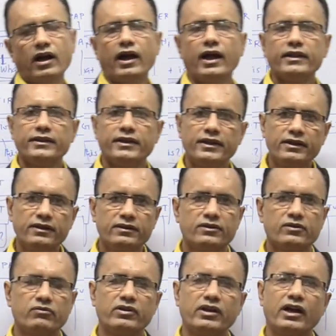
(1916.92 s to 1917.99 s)
And then
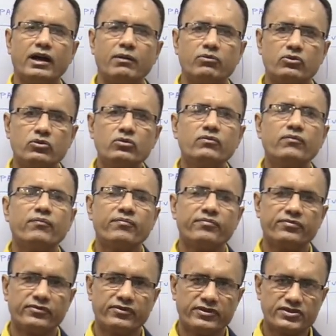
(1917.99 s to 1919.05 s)
we have to
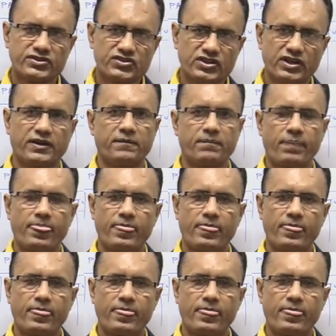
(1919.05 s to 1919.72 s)
say,